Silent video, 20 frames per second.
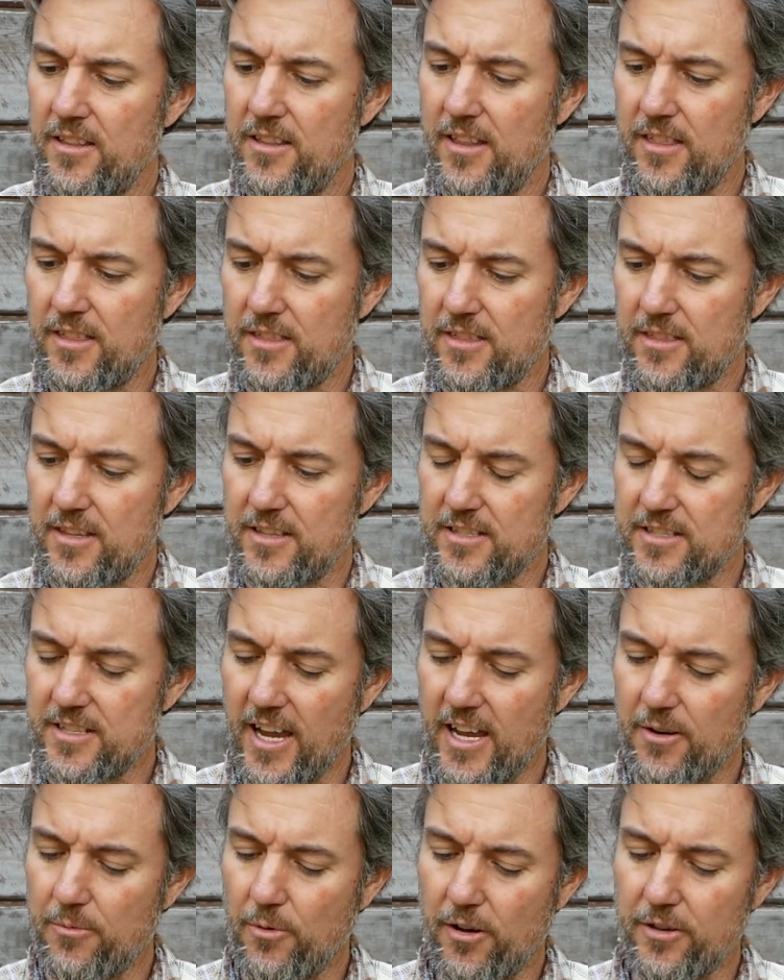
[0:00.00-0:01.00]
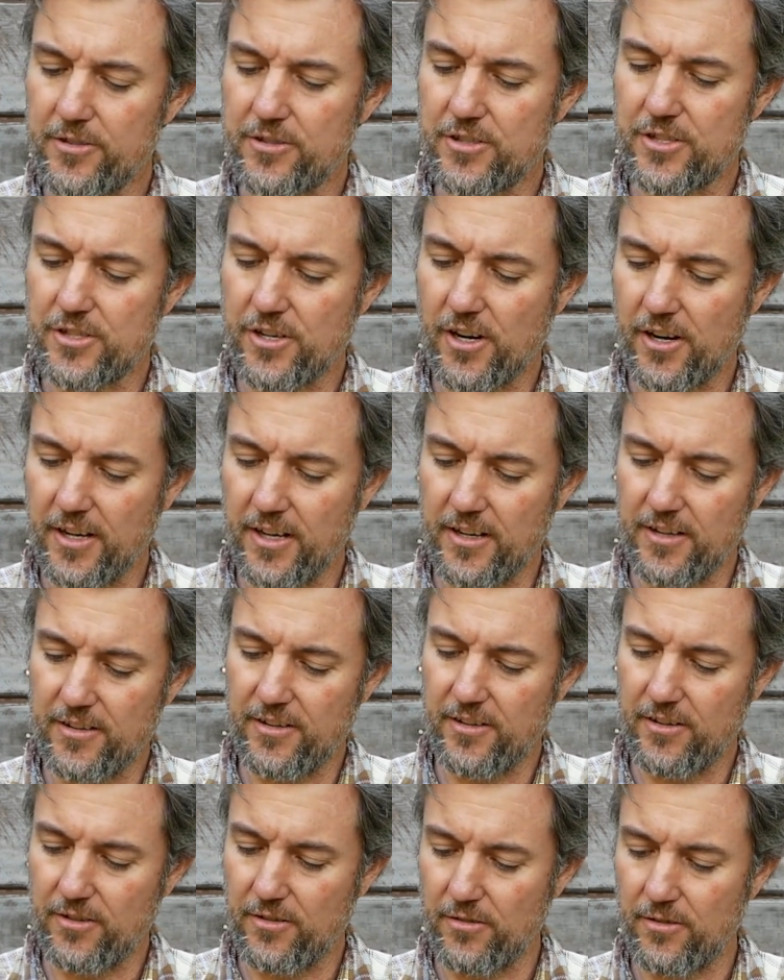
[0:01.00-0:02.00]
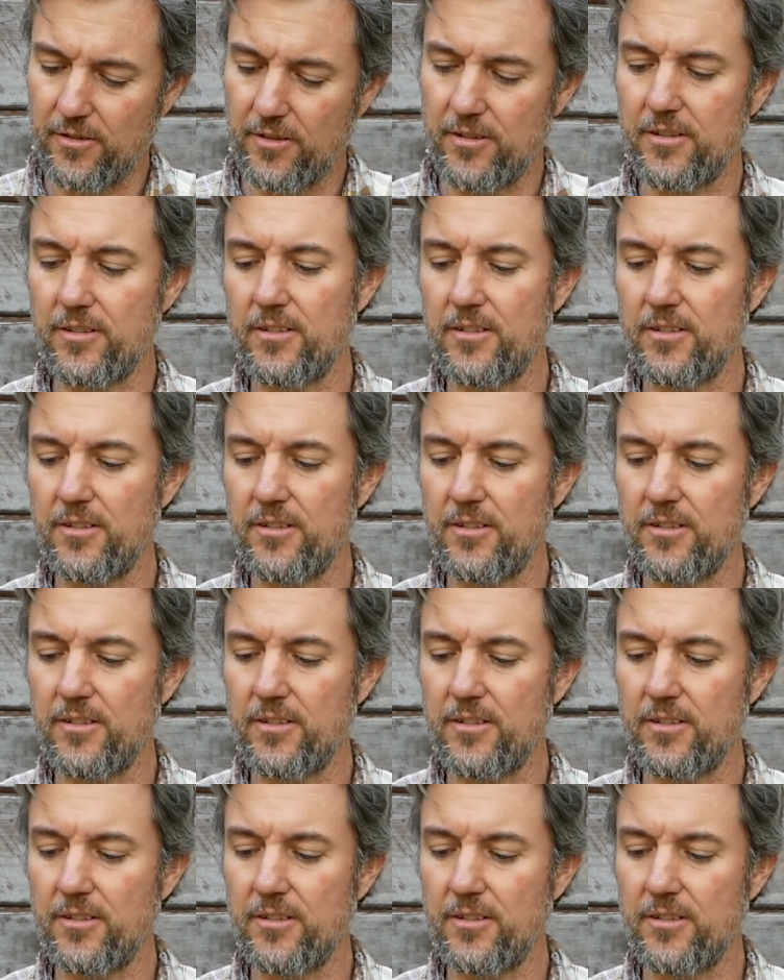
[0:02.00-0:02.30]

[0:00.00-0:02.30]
the, the sidewalls are starting to,